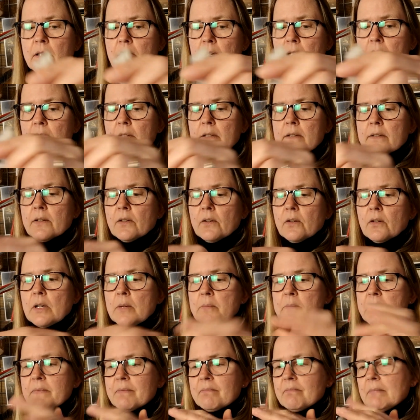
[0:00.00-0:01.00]
And so
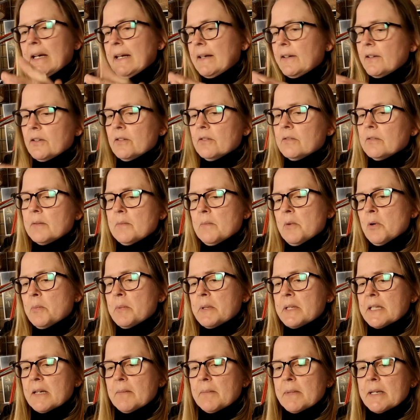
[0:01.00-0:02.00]
I don't know, I'm
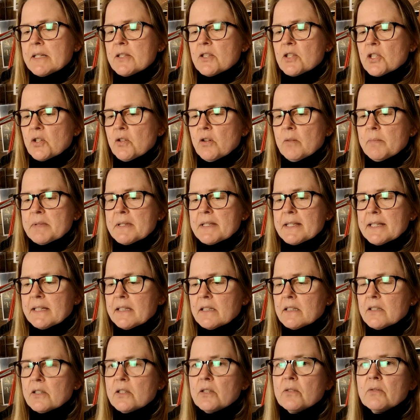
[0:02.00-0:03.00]
hoping that might show up as
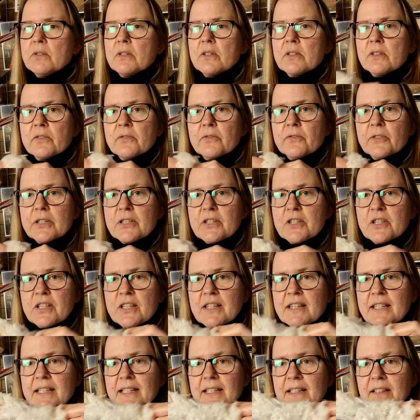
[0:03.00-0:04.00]
like a cute little fringy
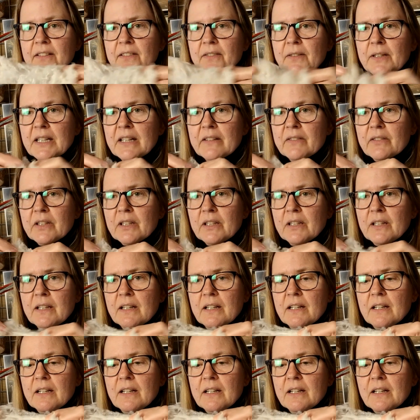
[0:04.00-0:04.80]
thing or whatever.